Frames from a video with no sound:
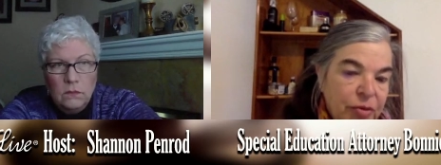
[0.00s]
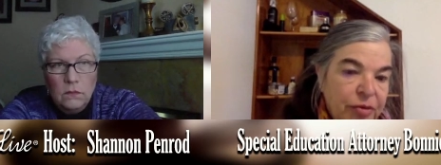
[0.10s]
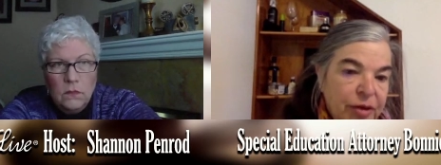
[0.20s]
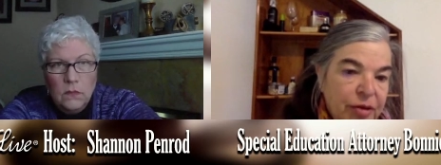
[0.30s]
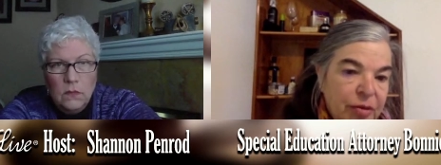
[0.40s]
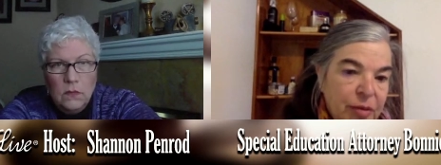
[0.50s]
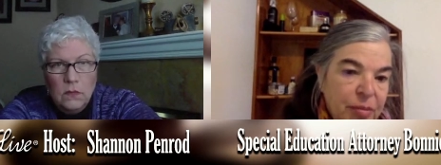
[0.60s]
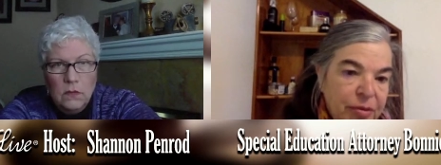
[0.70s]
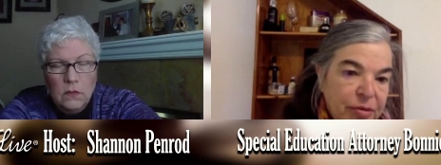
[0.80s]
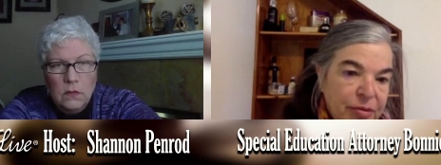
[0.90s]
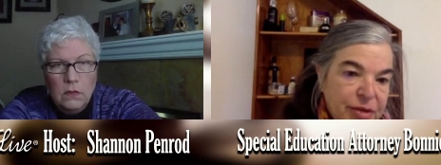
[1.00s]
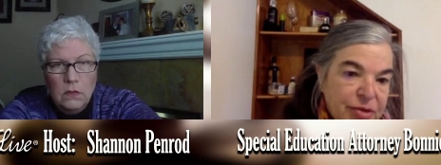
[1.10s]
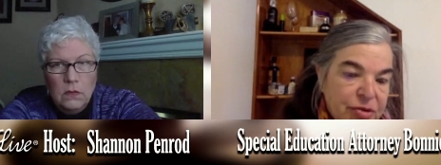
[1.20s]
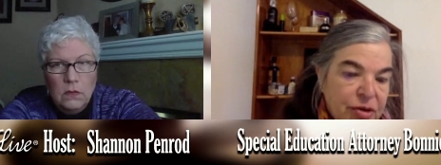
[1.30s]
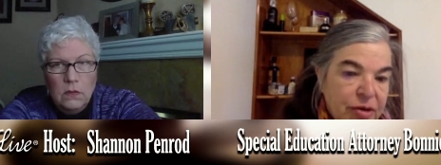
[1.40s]
Speaker 1: set you up with your
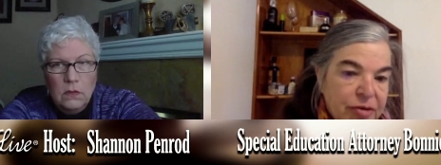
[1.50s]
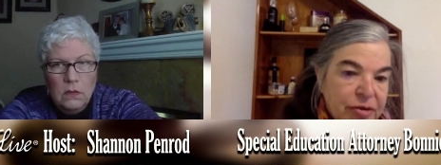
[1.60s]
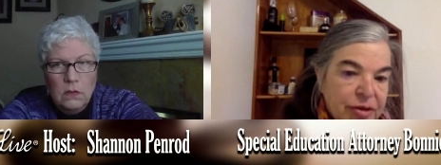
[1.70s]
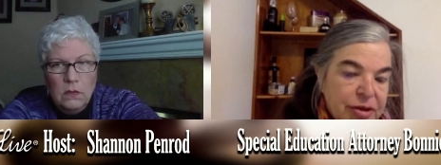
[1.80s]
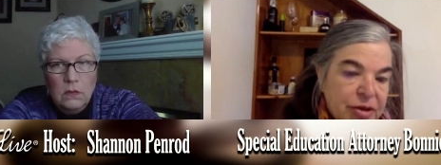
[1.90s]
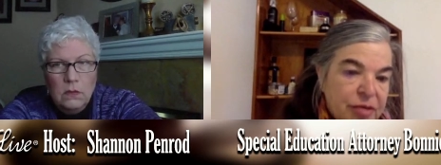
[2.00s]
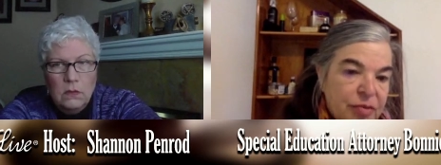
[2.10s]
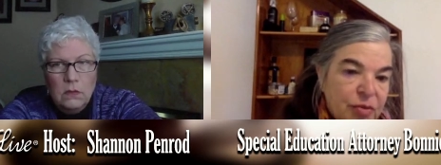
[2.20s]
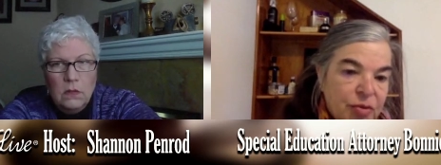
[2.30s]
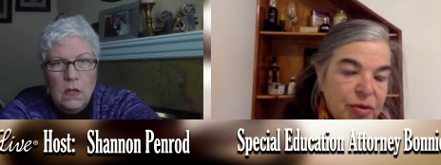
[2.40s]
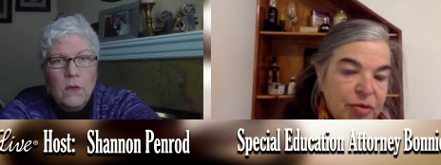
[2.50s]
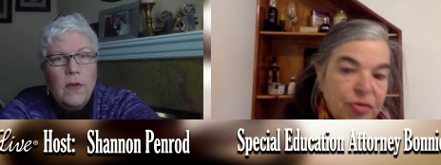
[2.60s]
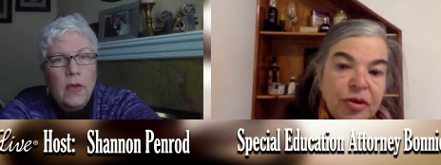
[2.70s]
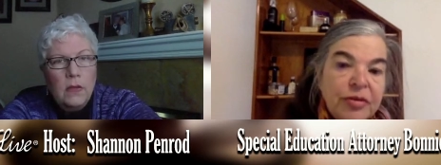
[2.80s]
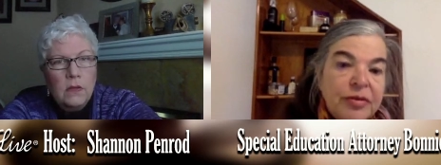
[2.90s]
initial consultation, which we don't
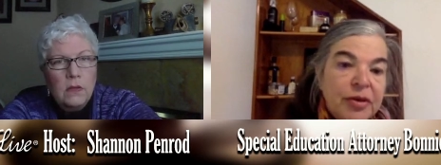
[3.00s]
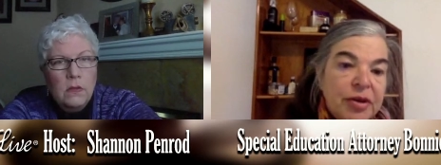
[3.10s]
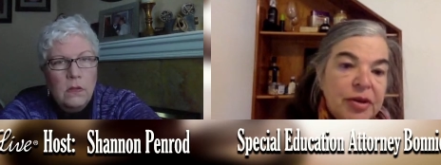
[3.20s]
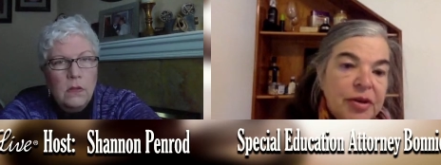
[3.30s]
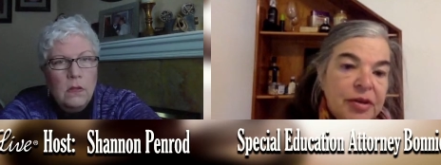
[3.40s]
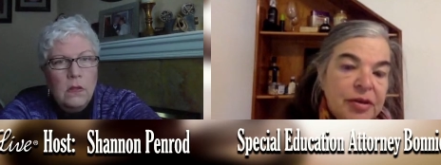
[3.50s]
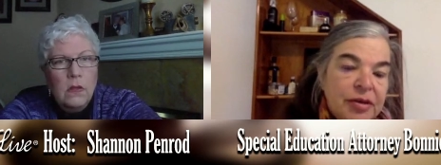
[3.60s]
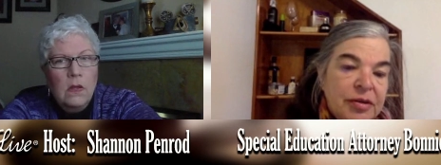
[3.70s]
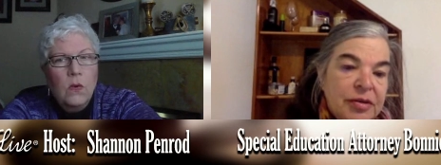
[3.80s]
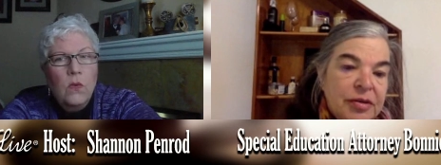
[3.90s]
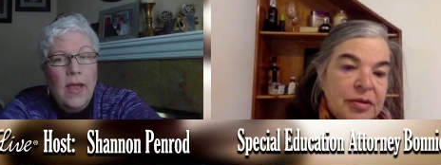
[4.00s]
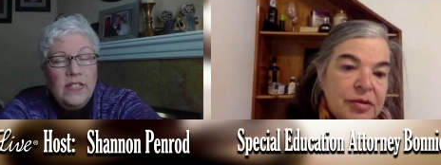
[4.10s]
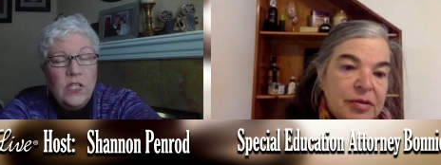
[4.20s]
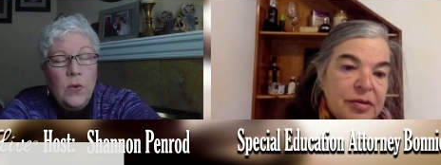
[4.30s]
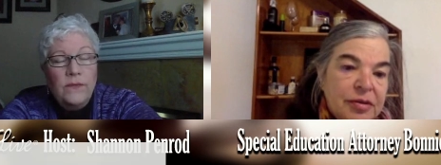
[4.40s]
charge okay. for.
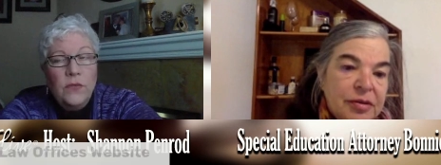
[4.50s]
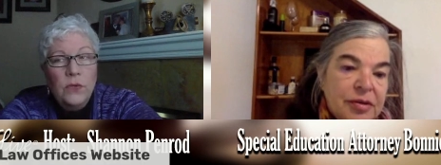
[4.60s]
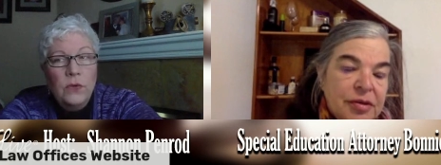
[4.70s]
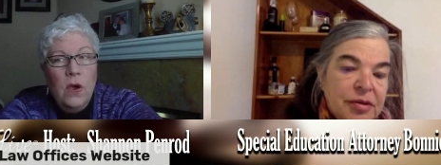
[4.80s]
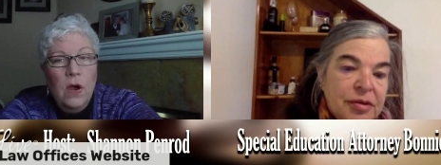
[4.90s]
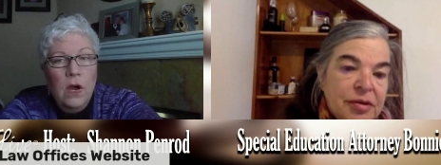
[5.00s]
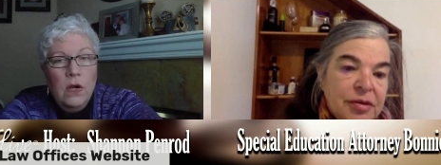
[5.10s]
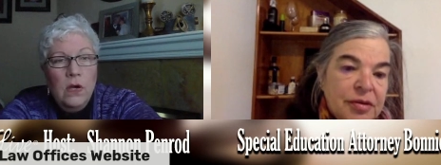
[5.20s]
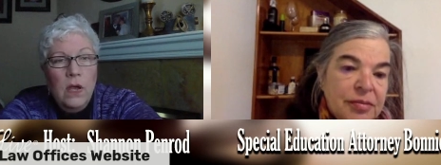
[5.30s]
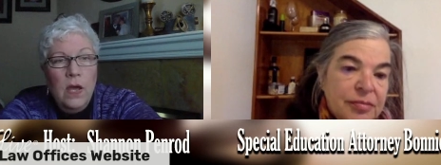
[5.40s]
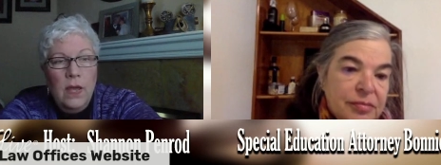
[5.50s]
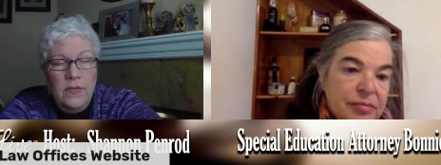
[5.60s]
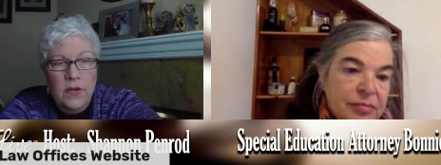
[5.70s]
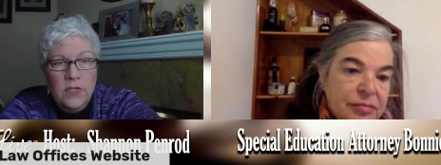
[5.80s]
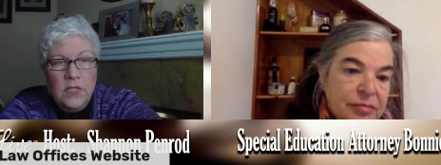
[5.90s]
Speaker 2: And so if you are,
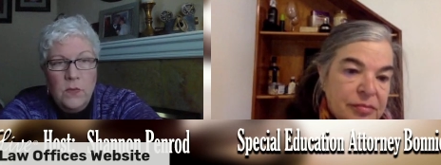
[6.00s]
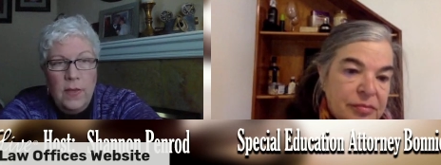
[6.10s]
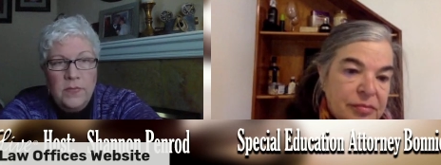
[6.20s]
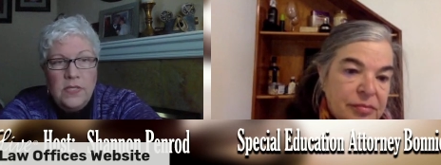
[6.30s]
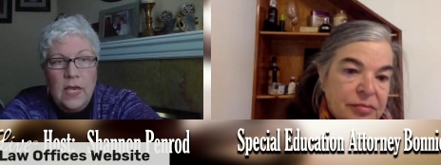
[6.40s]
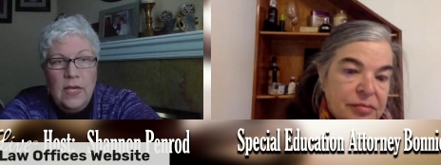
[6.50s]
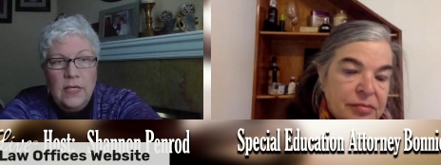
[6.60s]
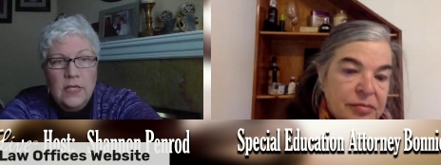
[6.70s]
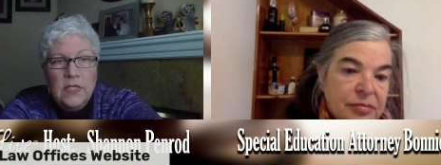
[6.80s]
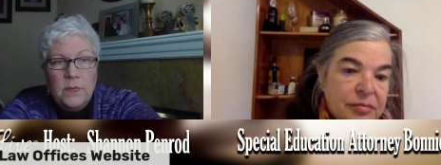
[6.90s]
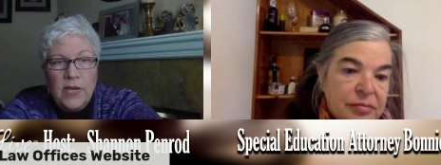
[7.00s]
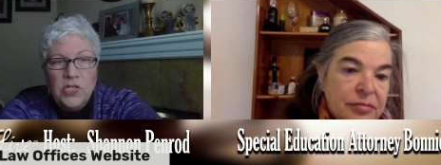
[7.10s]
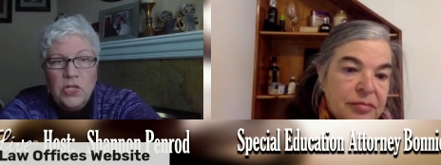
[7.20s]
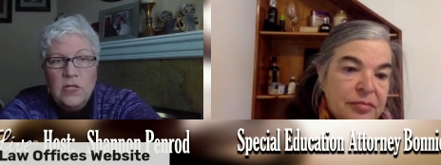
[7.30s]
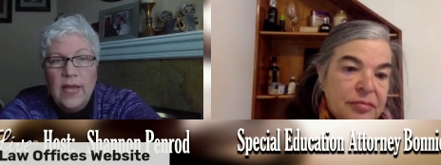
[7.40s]
uh, and there's the website,
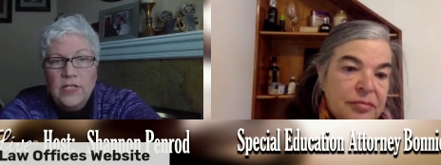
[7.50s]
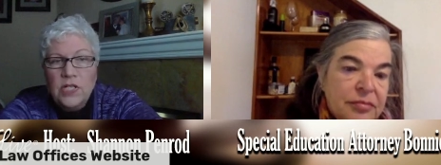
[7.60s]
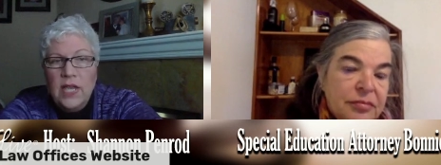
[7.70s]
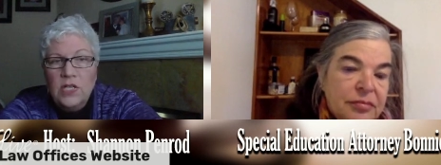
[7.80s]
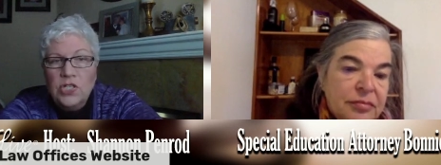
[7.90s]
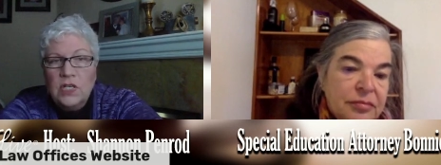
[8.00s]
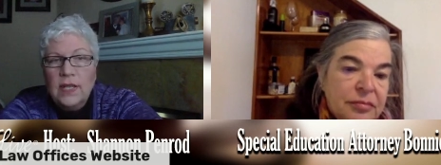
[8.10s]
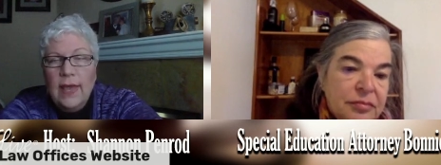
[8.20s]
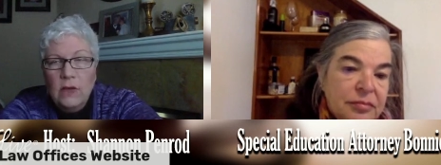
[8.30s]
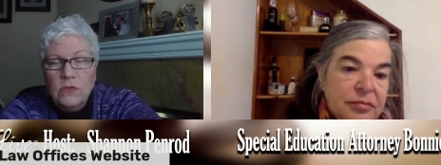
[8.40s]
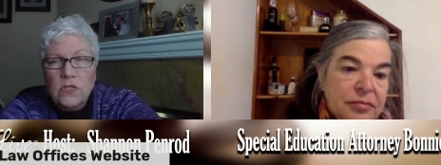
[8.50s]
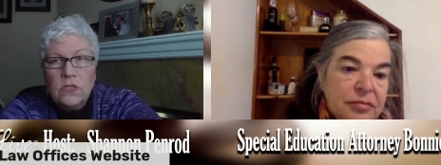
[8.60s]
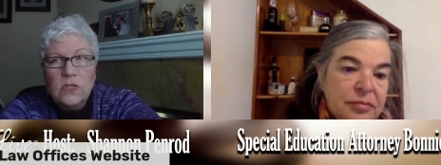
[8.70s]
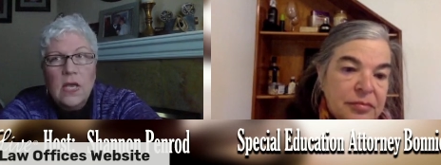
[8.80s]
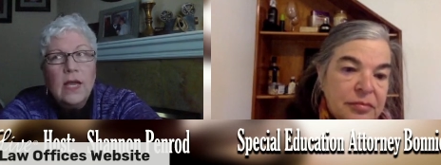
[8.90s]

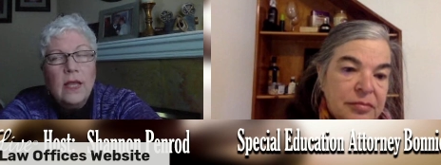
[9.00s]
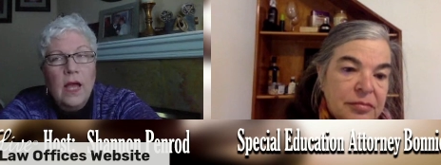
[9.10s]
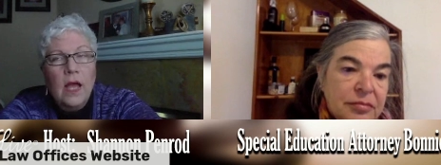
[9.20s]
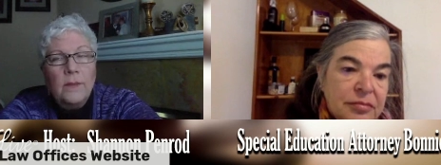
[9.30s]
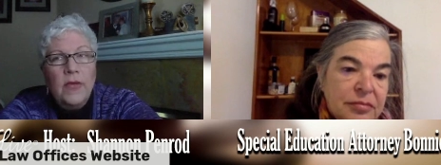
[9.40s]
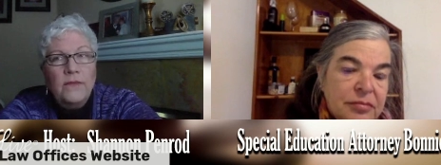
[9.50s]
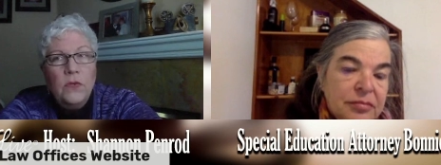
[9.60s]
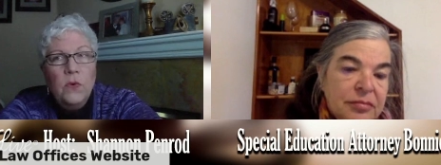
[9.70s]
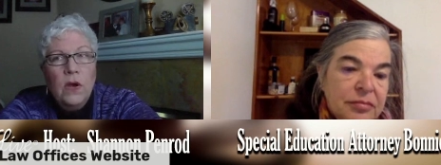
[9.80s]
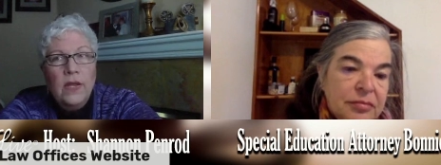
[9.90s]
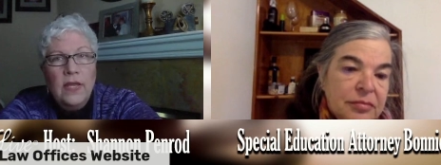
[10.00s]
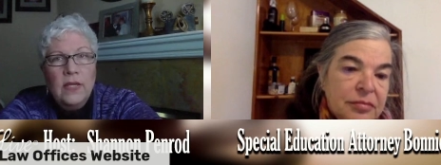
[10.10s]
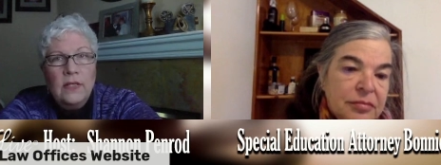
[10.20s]
specialeducationcouncil.com. If you are